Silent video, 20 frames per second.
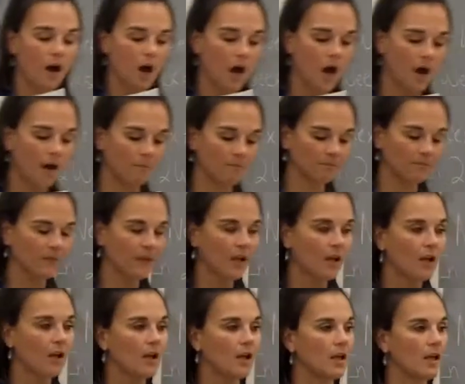Um,
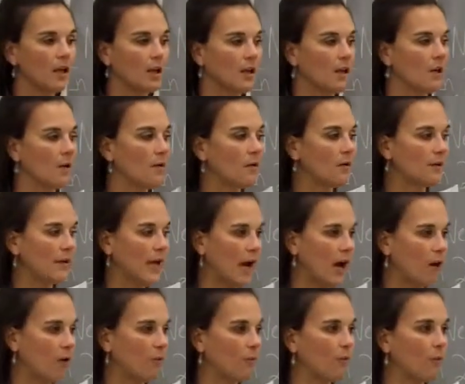
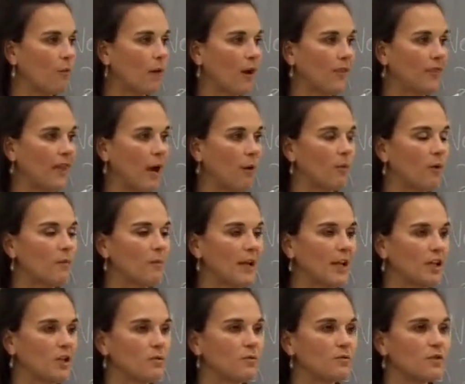now, what that will
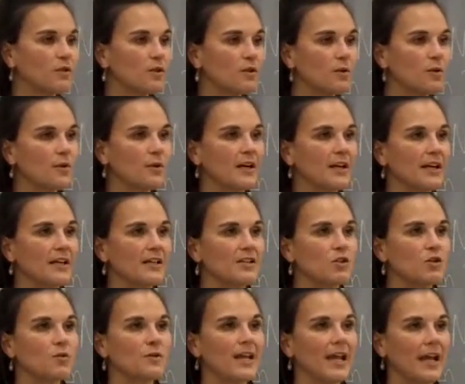make you do
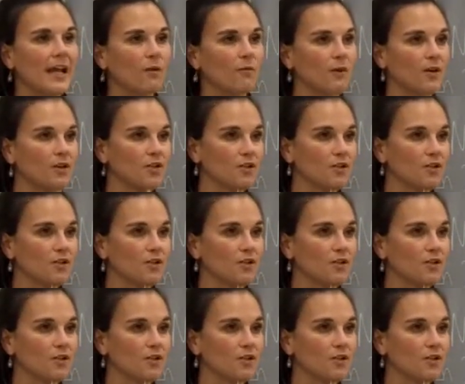is you can't